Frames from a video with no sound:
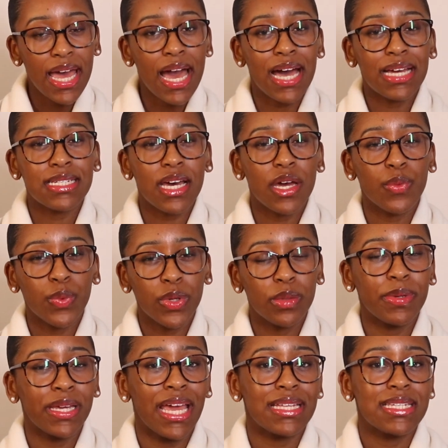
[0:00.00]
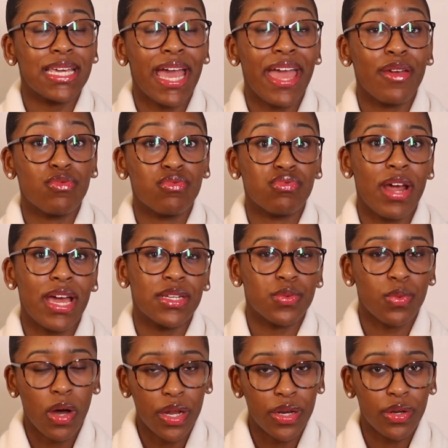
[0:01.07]
and I will be getting a red
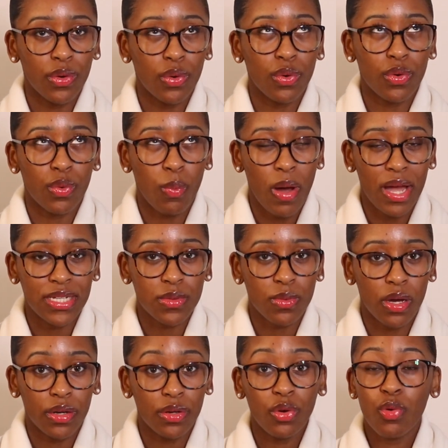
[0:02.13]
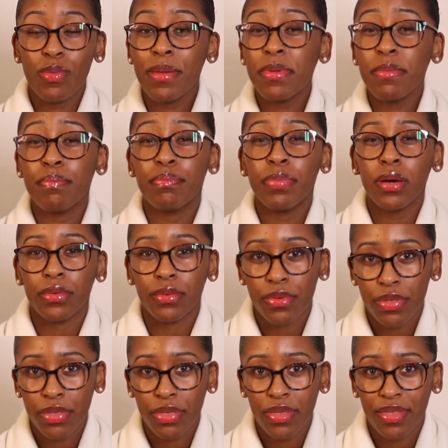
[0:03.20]
one or a white one, or maybe
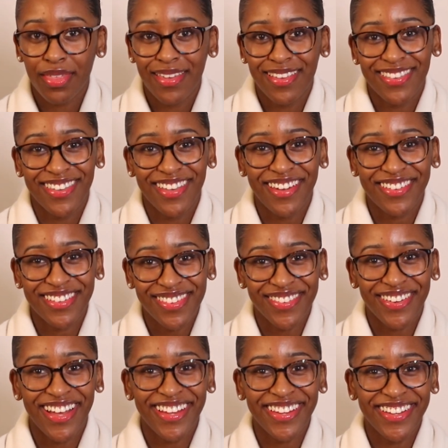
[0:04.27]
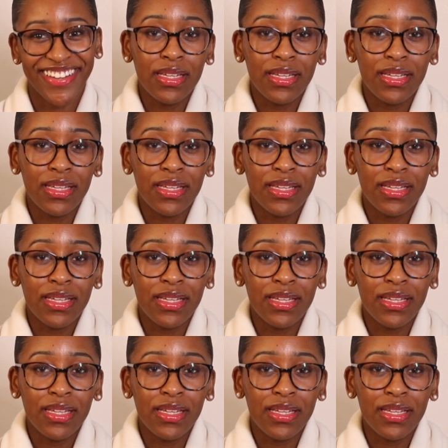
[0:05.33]
both this year as well.